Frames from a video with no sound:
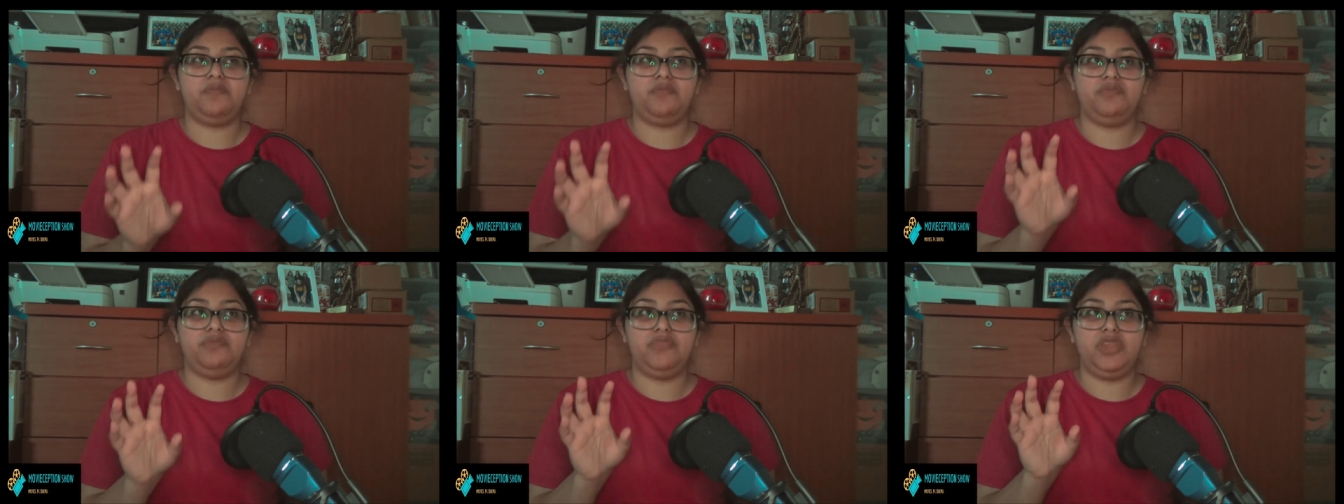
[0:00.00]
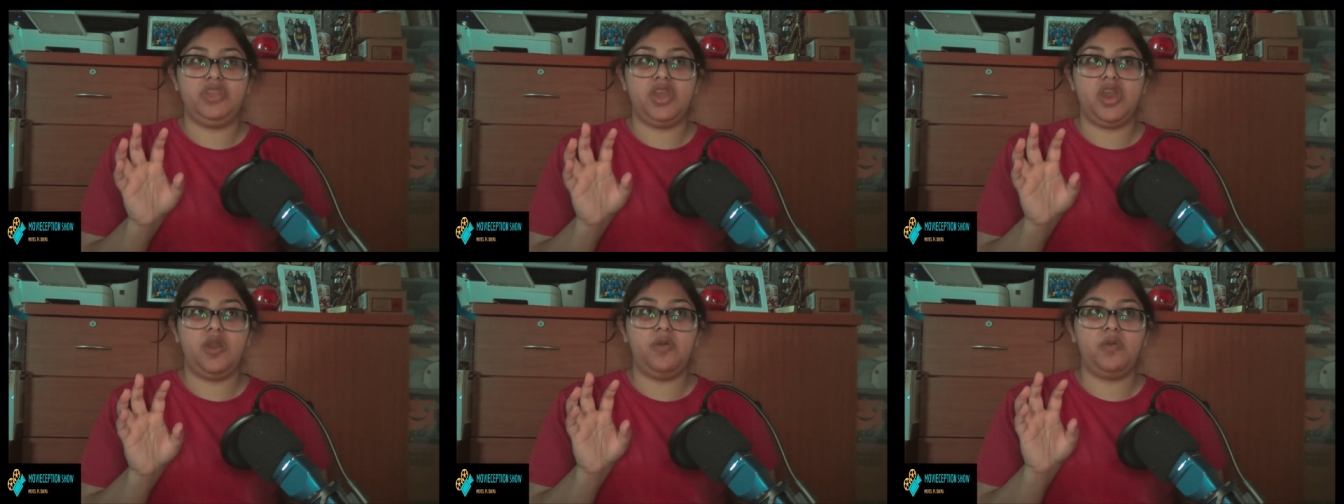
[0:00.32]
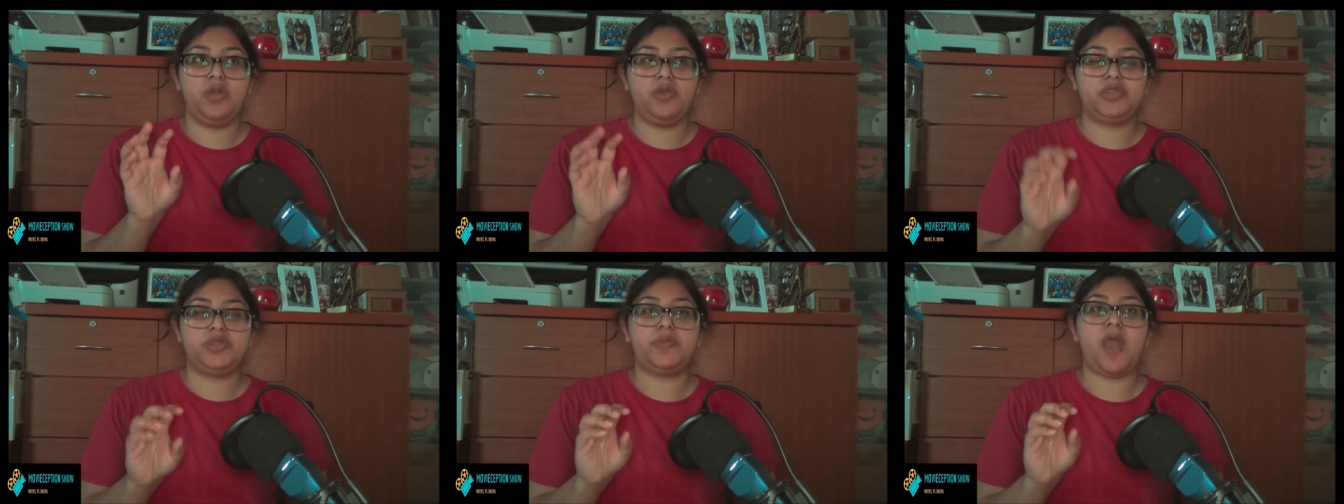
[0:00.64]
you know,
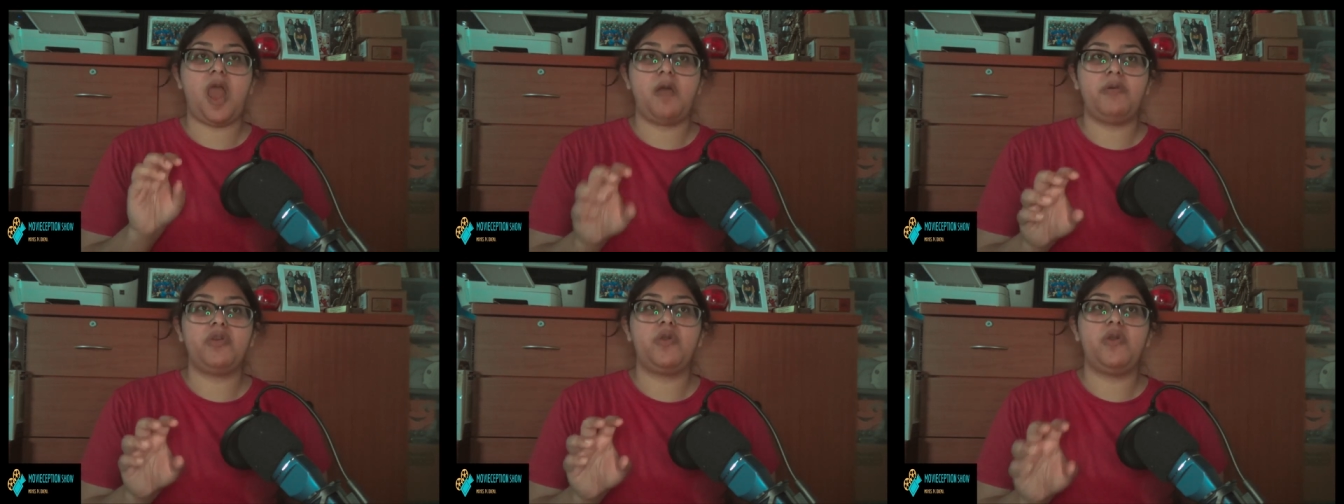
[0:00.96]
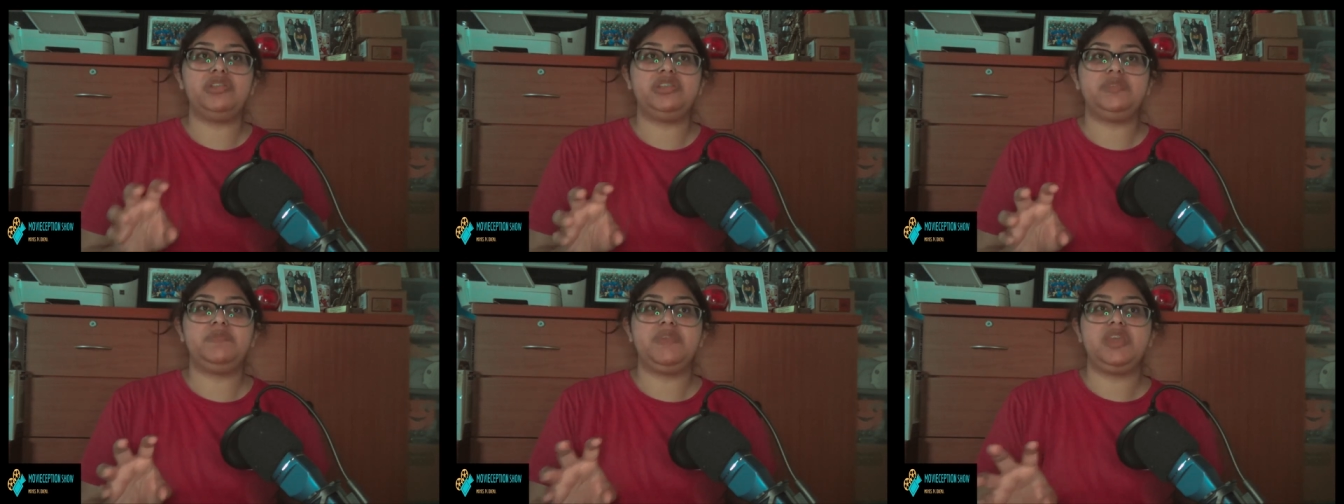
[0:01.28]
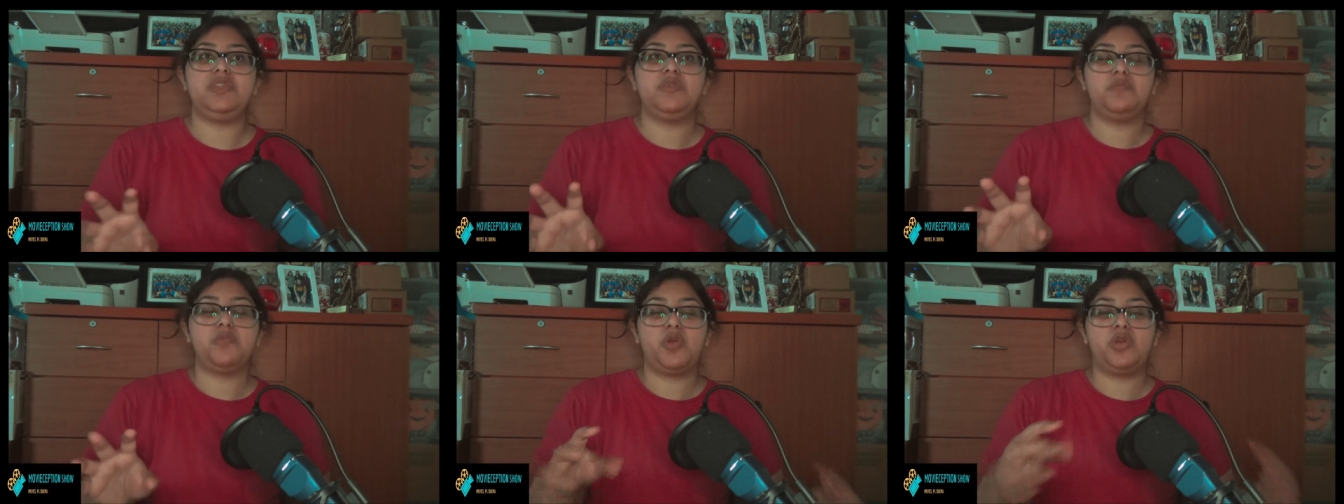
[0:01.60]
it's probably going to be the
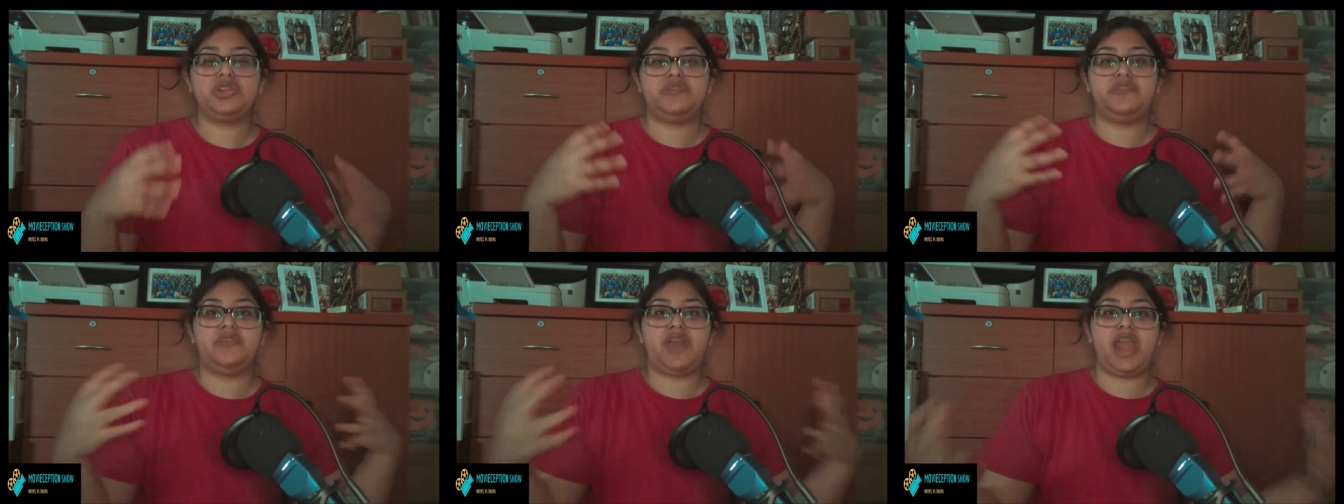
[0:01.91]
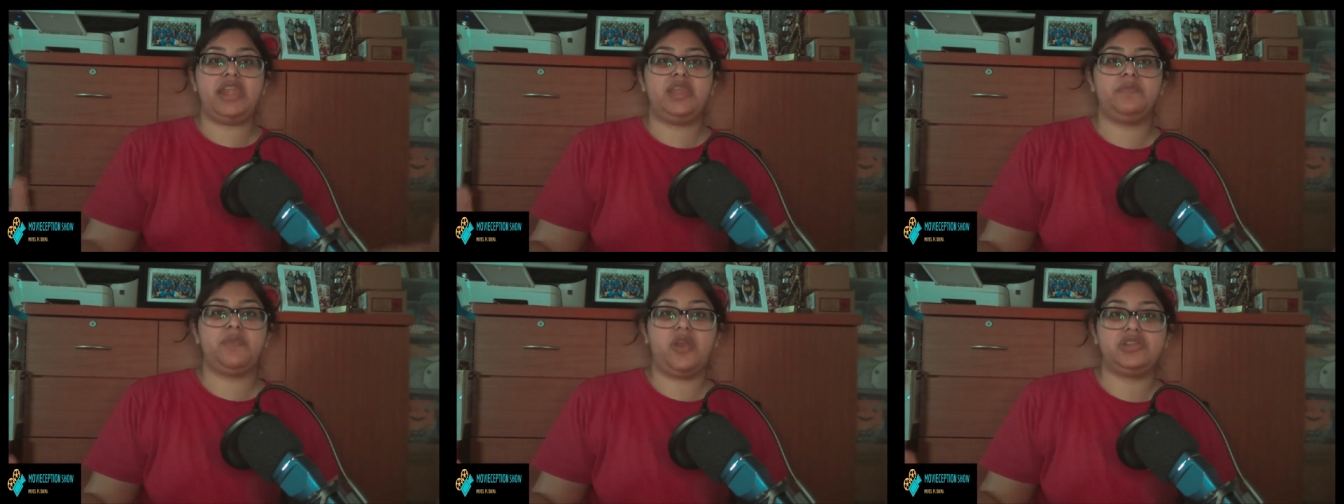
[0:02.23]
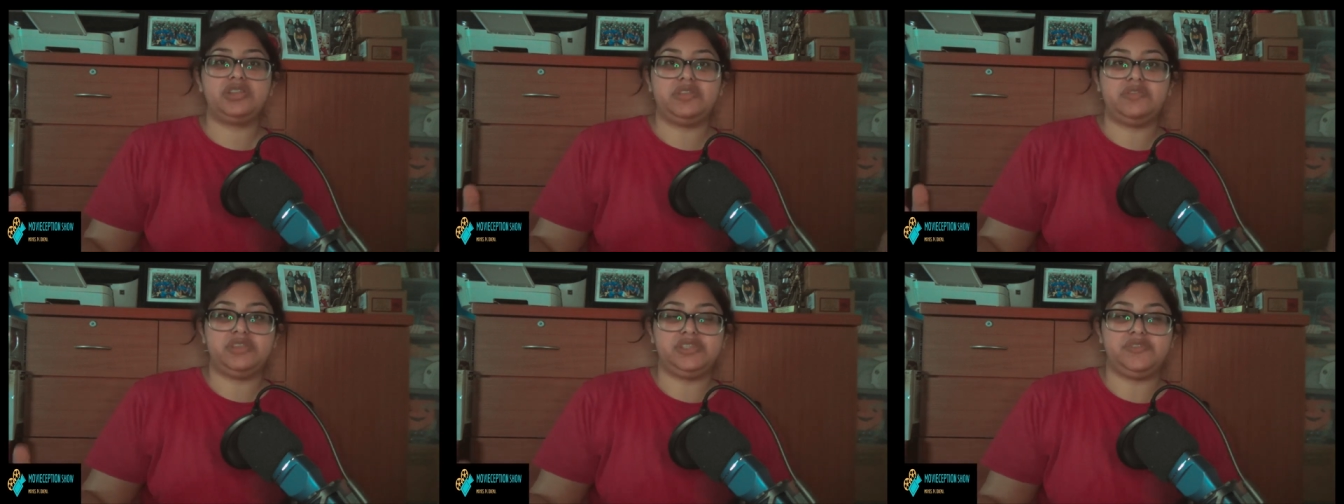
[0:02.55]
more defining parts
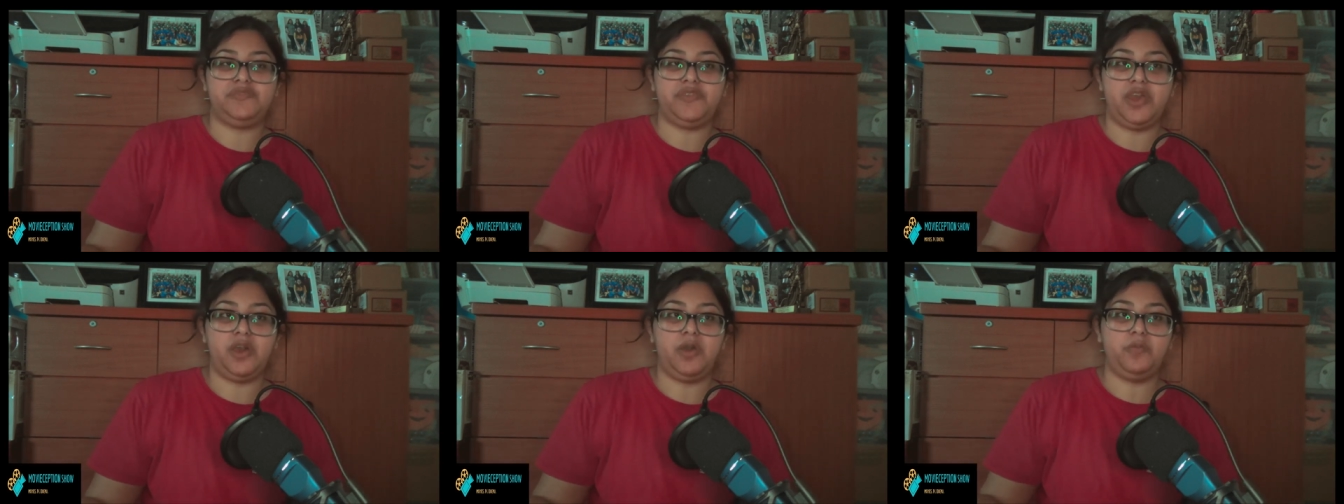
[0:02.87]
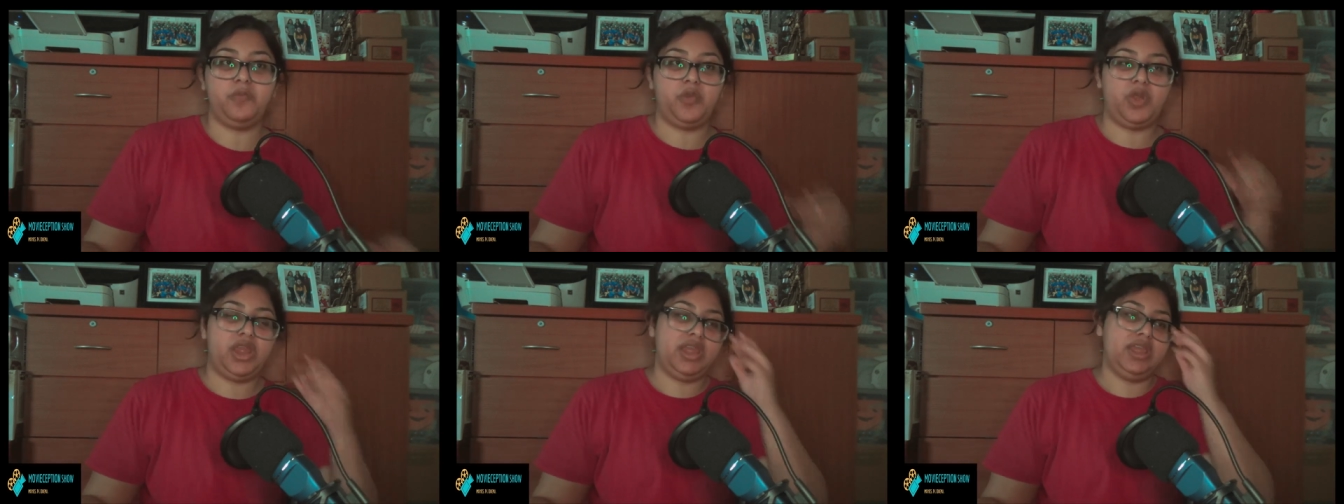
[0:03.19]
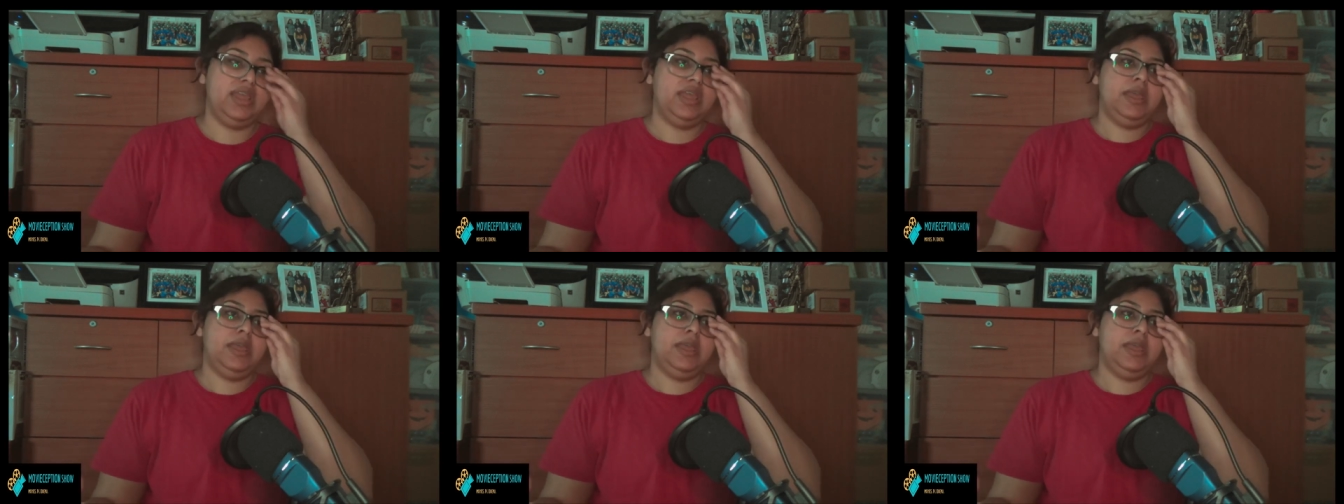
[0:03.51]
of this film, where